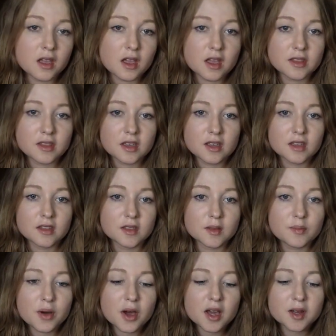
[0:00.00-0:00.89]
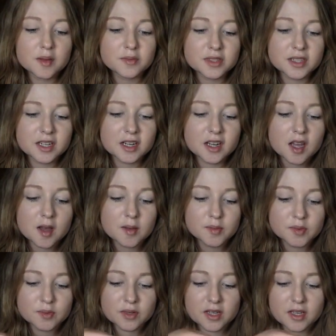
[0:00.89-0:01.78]
And then the bottoms that it
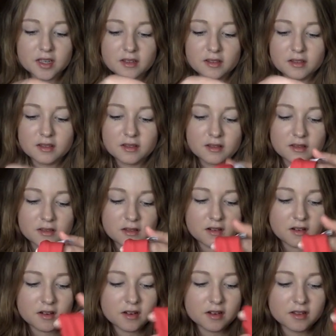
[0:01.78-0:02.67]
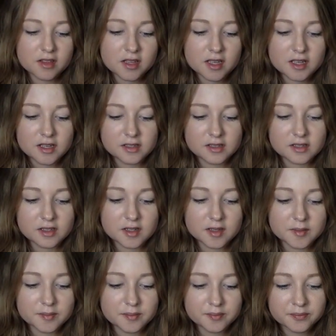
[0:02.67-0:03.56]
comes with are these
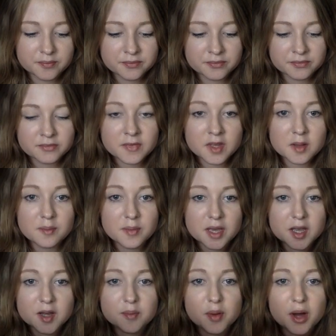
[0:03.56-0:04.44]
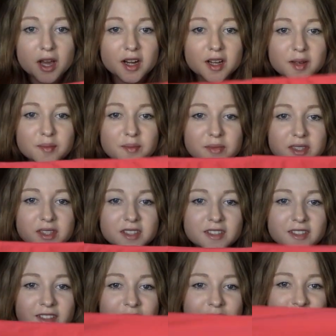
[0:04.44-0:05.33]
um, pink bottoms.
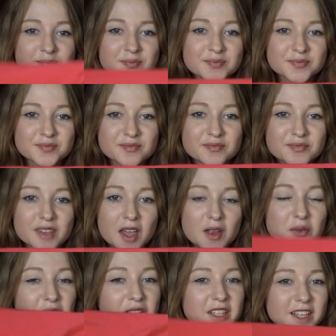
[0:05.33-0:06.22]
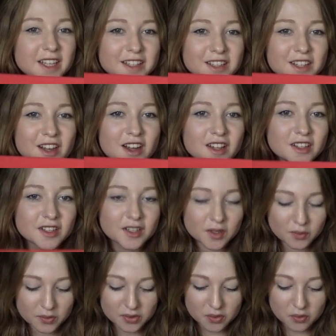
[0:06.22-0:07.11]
I really like the
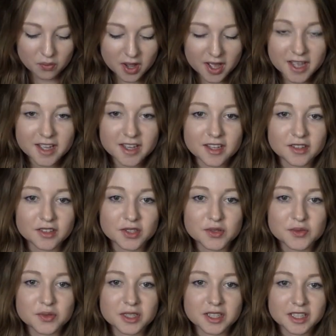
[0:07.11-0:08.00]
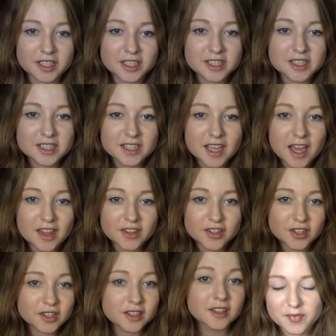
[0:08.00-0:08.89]
color with the white. It looks really good
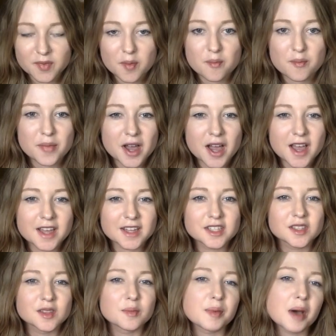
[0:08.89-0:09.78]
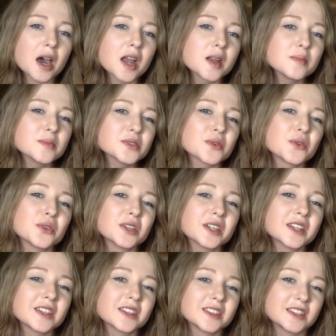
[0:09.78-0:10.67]
together. But the bottoms,
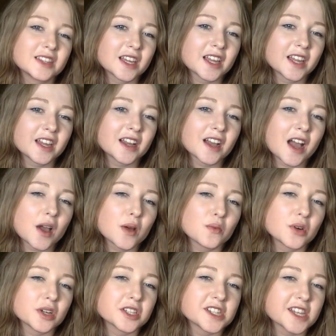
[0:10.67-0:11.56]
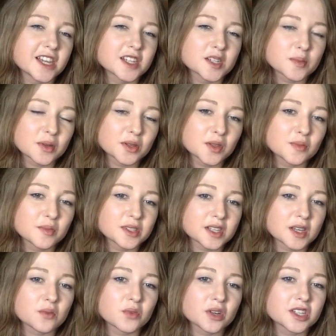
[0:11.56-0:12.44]
only thing I would change about them
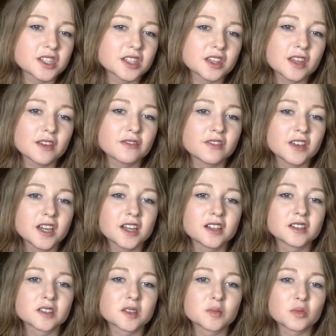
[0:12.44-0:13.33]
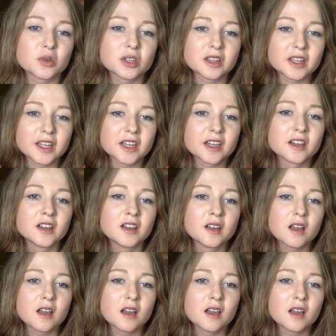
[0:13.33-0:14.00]
is I wish that they fit a little more like